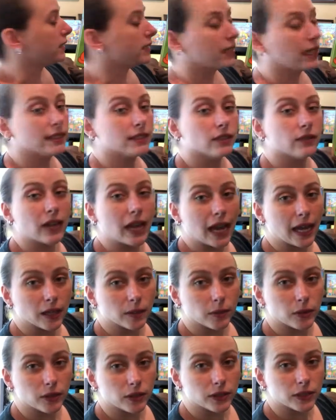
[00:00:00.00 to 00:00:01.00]
sets of
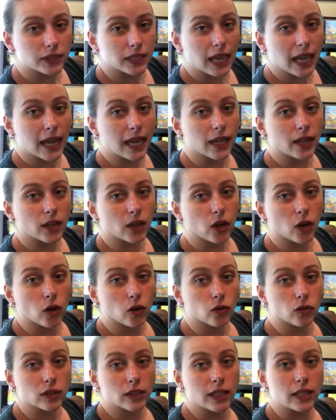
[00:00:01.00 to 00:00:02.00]
animals and
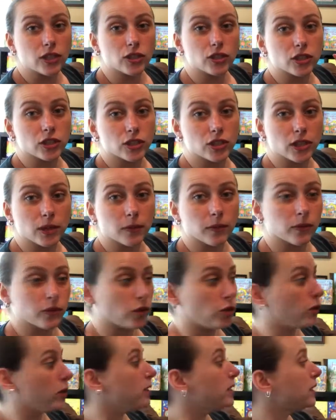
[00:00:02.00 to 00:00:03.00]
a relationship
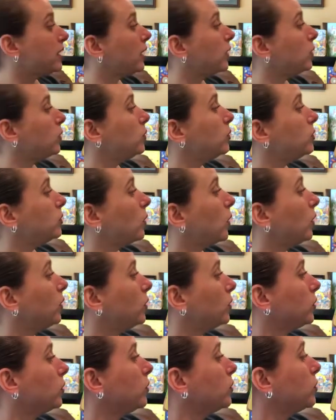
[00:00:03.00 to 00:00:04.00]
so you can say who's
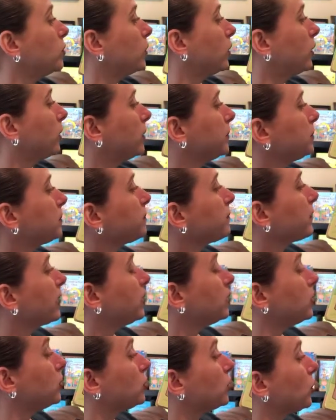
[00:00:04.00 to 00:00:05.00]
taller, who's shorter. It
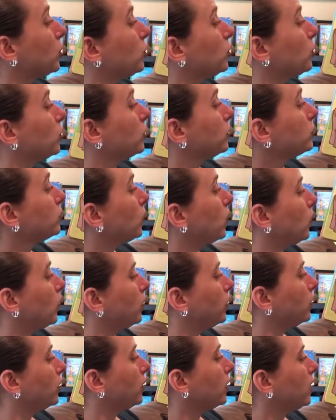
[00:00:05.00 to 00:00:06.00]
says you're
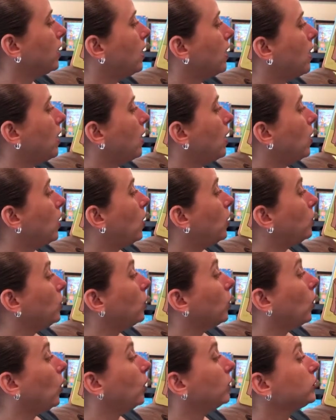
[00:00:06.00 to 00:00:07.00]
taller,
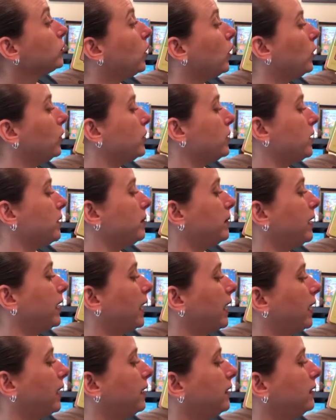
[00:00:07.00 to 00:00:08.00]
you're all taller than
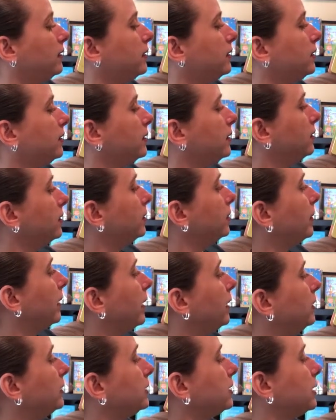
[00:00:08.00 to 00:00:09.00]
me, little
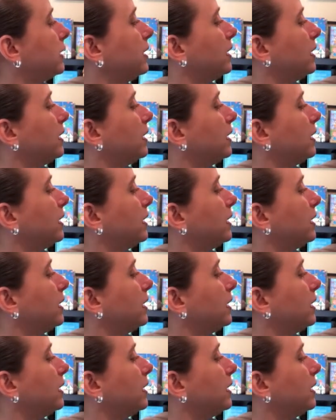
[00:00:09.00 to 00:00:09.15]
mouse.